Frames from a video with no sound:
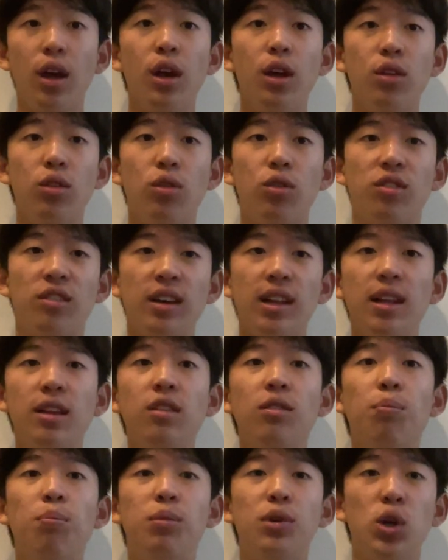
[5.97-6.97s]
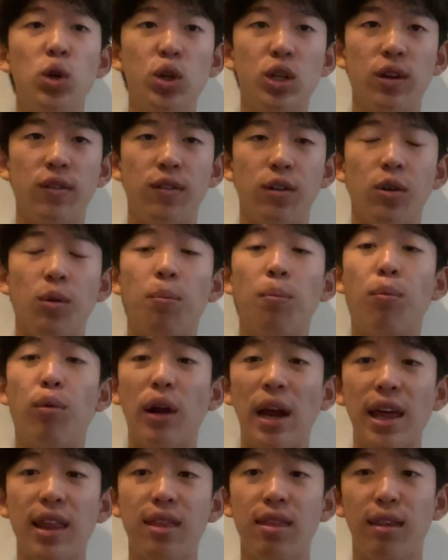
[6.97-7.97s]
New Zealand's beautiful,
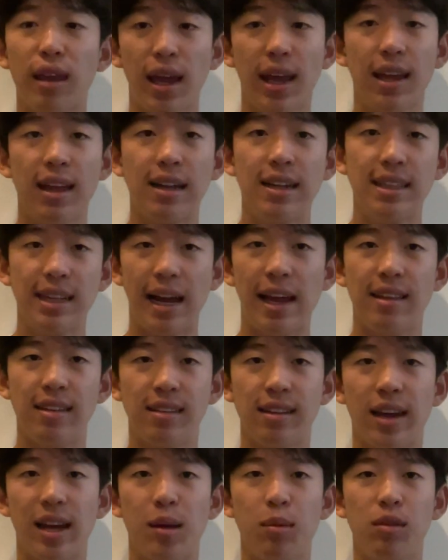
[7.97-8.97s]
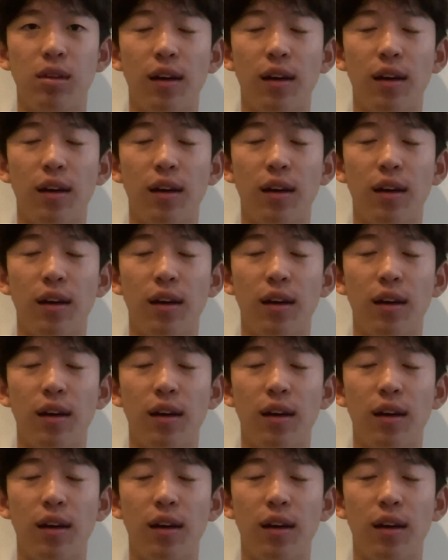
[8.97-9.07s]
breathtaking landscapes